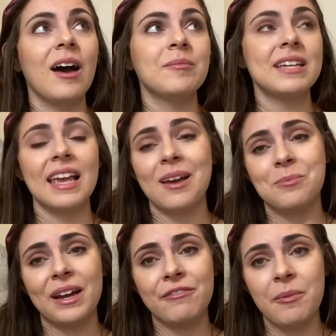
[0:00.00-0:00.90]
taking a
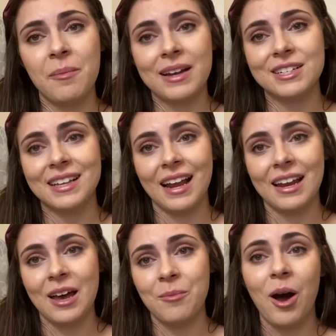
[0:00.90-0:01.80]
break from the Magic
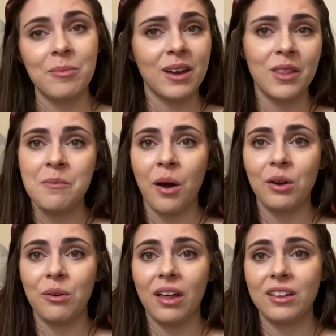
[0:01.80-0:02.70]
Kingdom, hopping on the
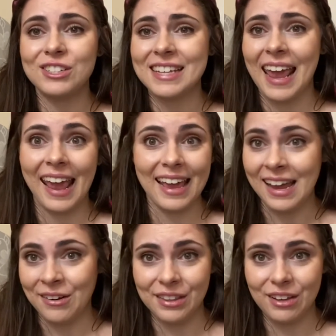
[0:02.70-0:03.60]
monorail and just hanging
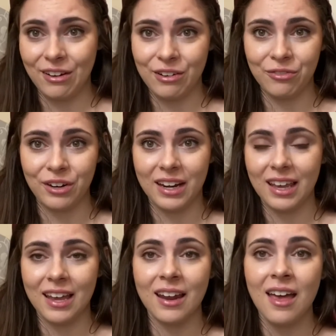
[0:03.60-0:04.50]
out at the Grand
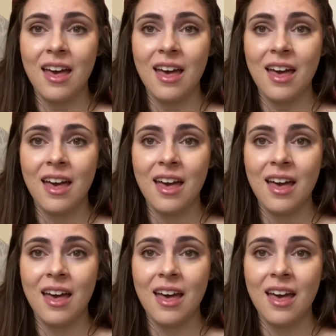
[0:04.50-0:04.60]
Floridian.